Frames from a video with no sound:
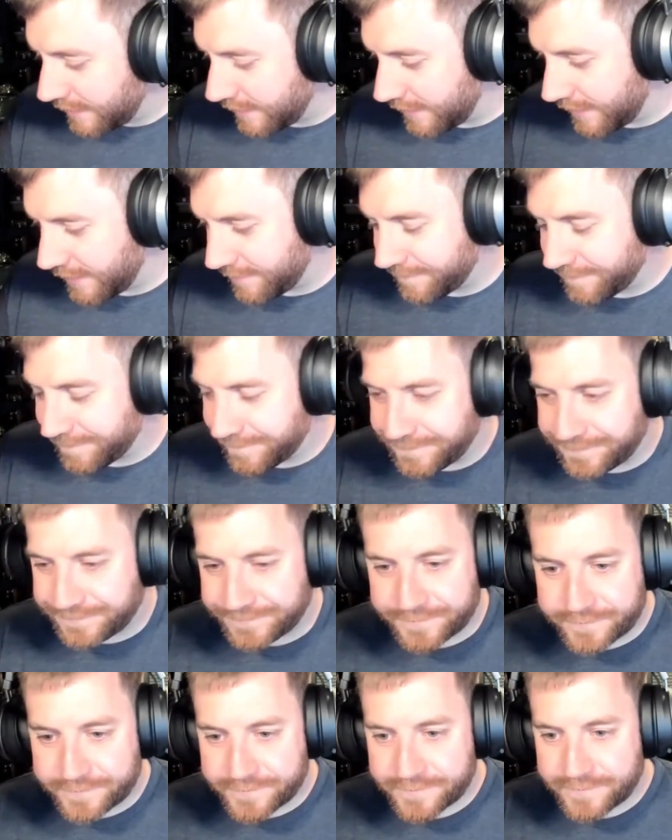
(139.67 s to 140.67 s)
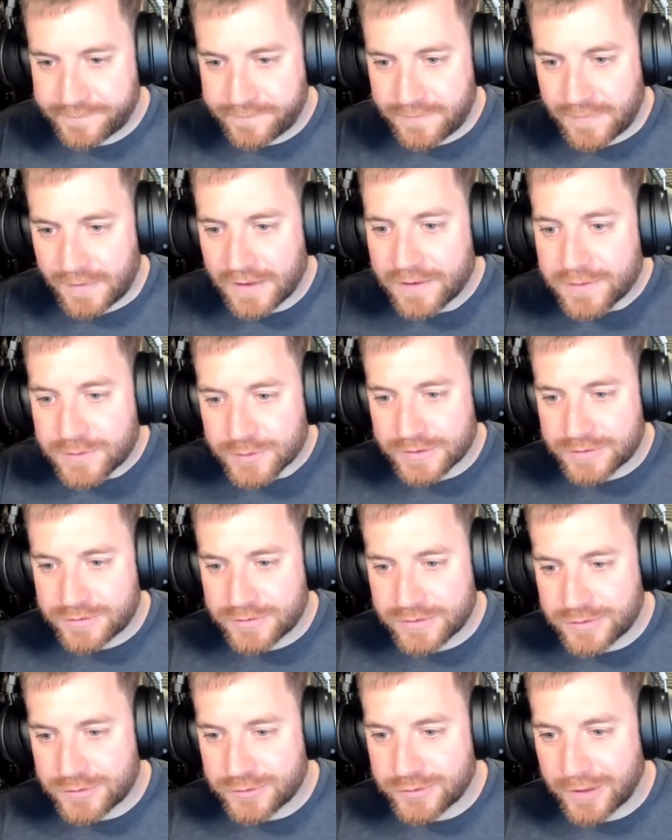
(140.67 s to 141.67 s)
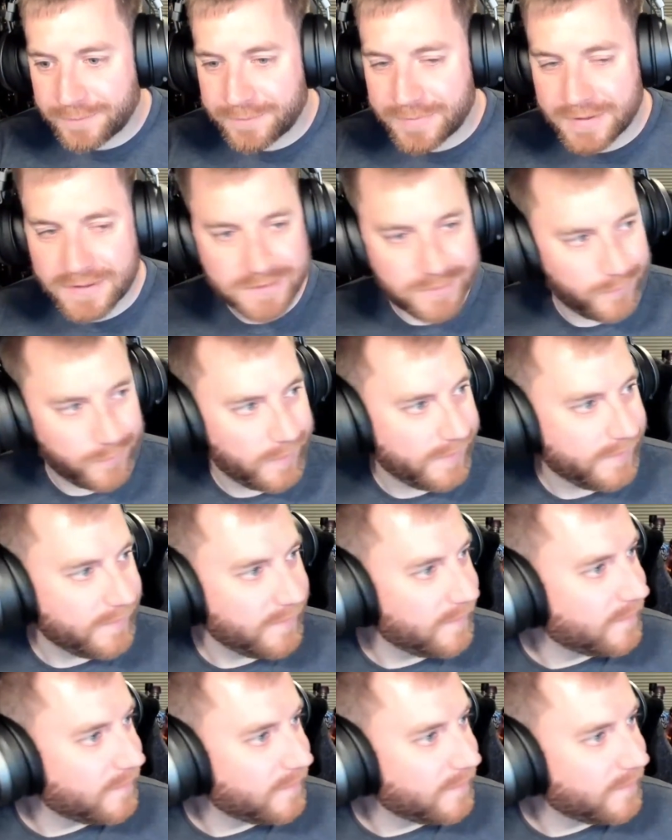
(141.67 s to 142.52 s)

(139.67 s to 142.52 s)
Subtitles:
So let's just jump into it.